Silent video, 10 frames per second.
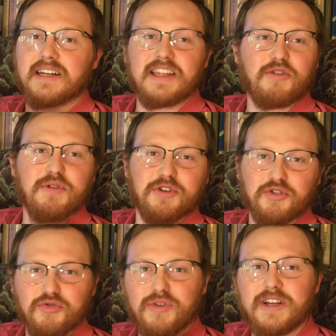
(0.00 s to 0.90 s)
and that would be a
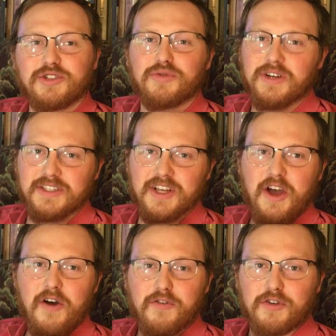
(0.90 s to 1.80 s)
great choice
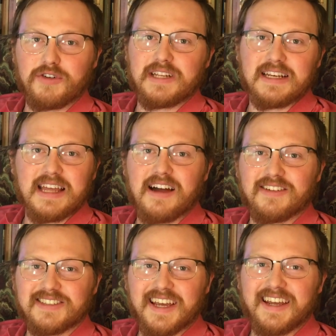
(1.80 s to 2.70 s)
for your 10-gallon
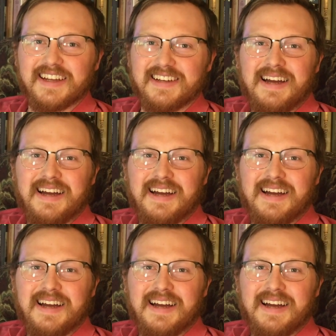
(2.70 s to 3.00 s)
tank.